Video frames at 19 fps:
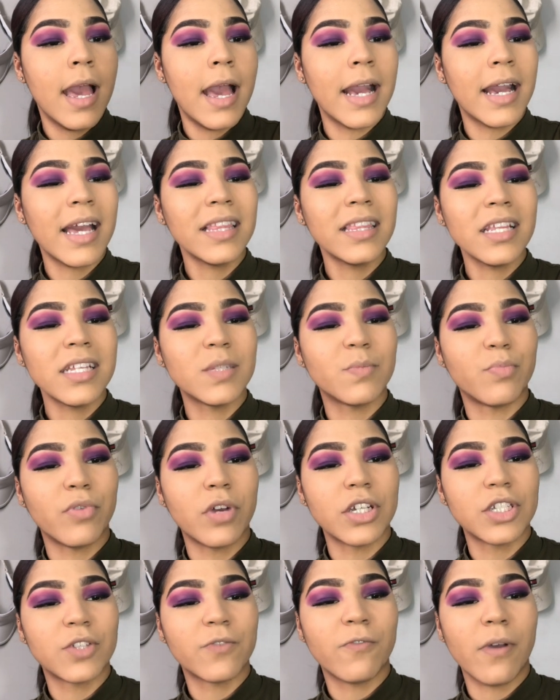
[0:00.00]
I got this
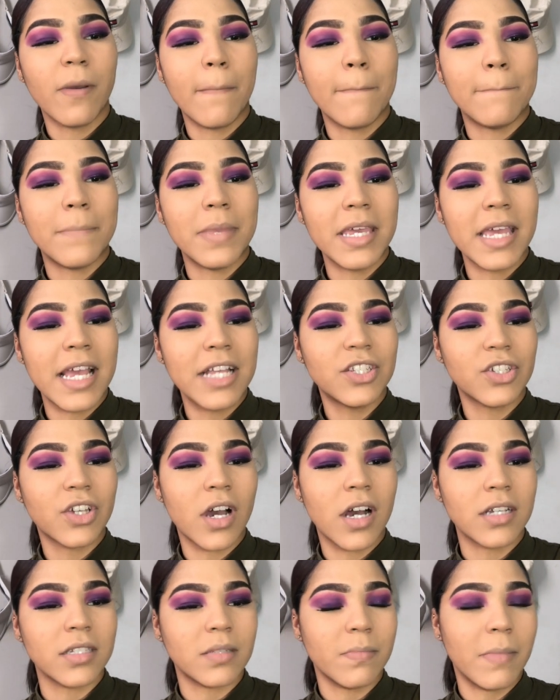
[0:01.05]
brush from BH
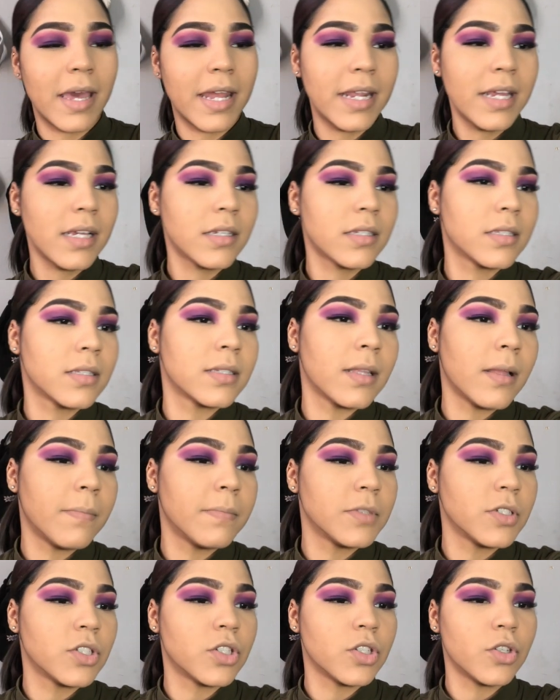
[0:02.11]
Cosmetics. I'm
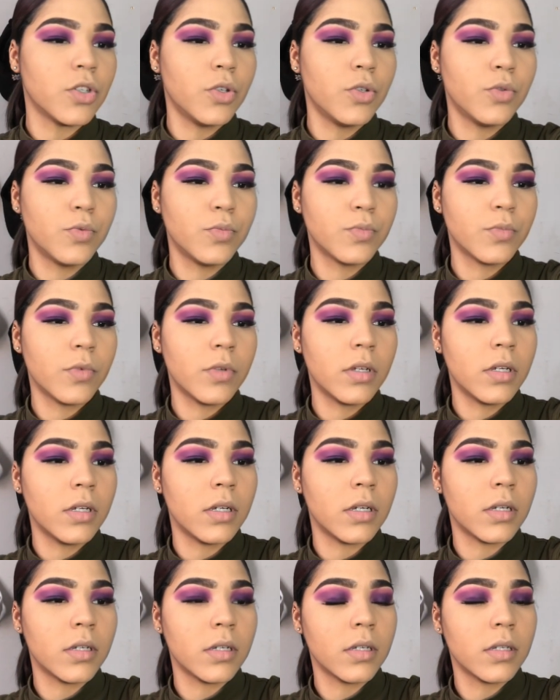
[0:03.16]
gonna show you.
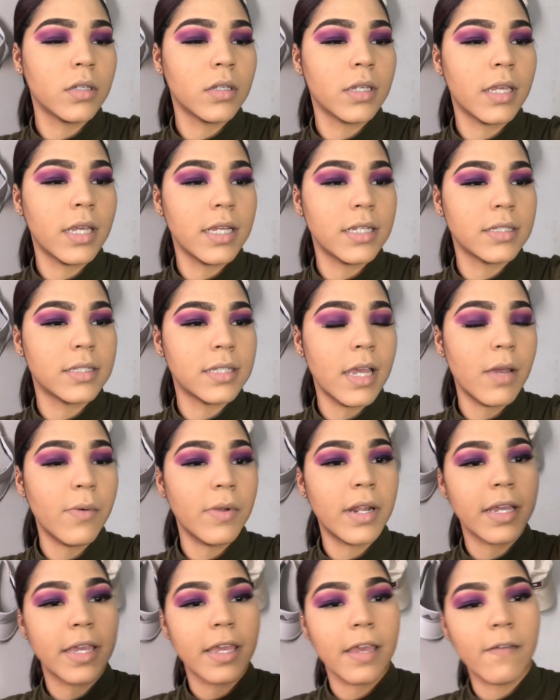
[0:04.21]
Ugh, can't stand
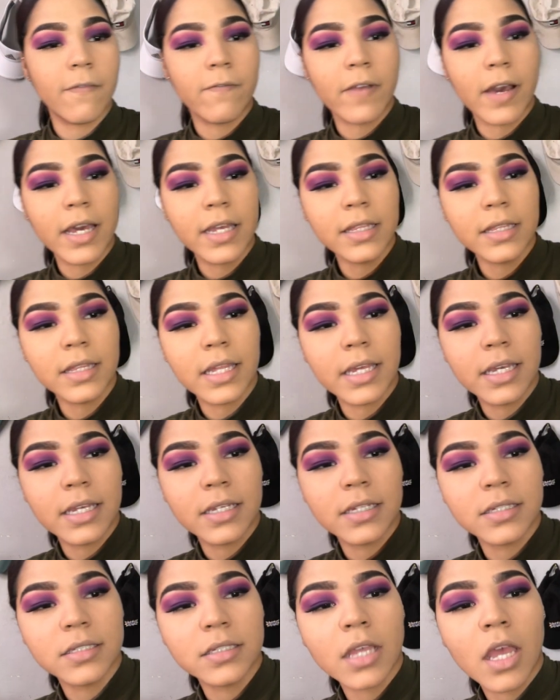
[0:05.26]
when I can't find
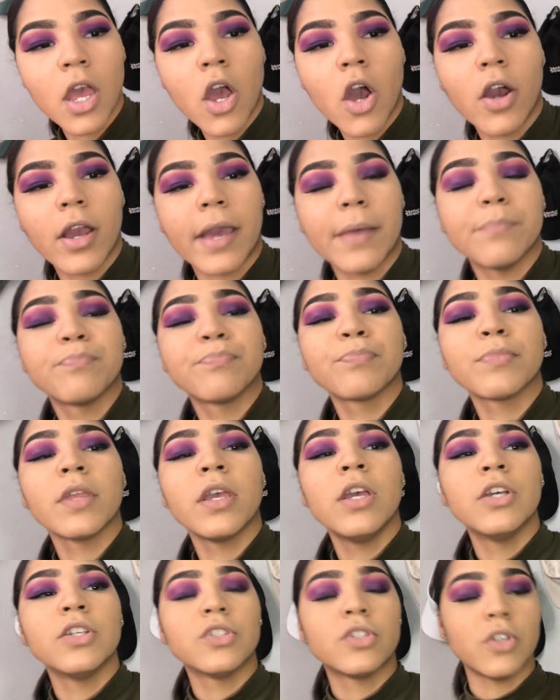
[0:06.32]
things. Okay,
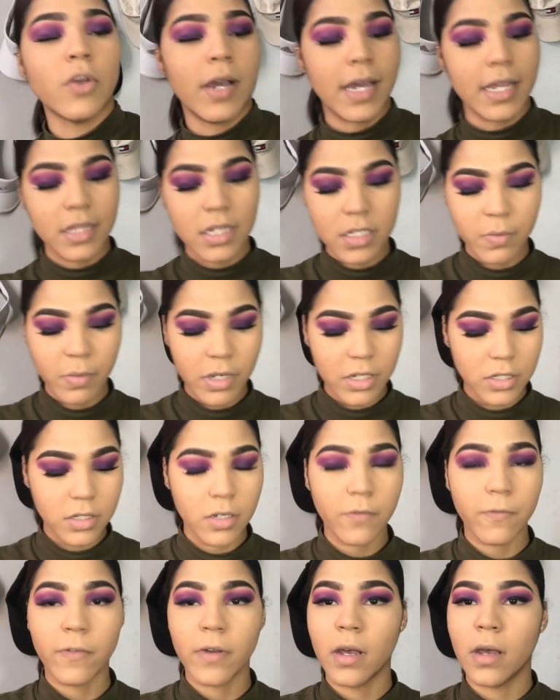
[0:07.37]
so I got this brush
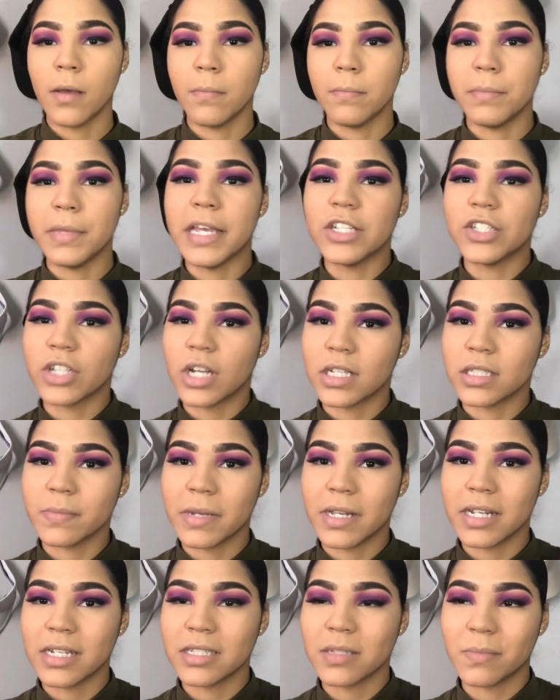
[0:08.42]
from BH
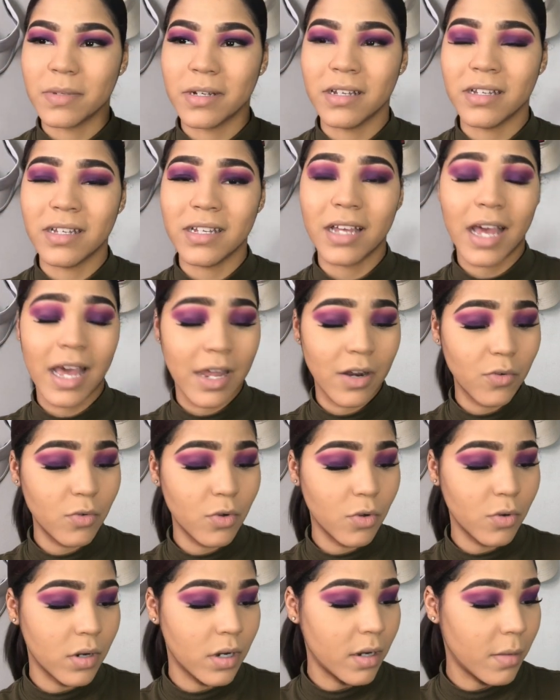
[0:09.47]
Cosmetics, but I don't
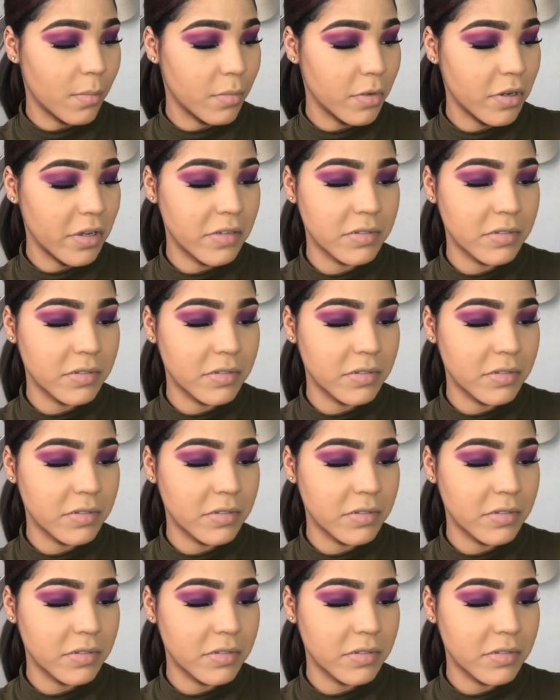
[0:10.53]
know the number.